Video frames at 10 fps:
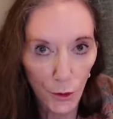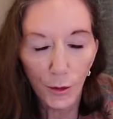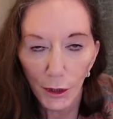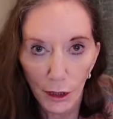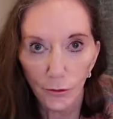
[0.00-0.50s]

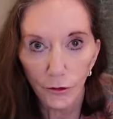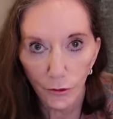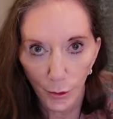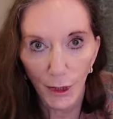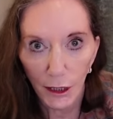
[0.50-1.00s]
be loved for
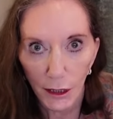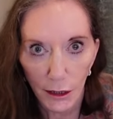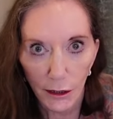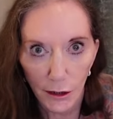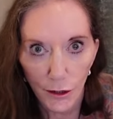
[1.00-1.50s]
many
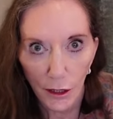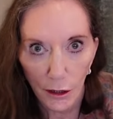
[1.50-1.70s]
years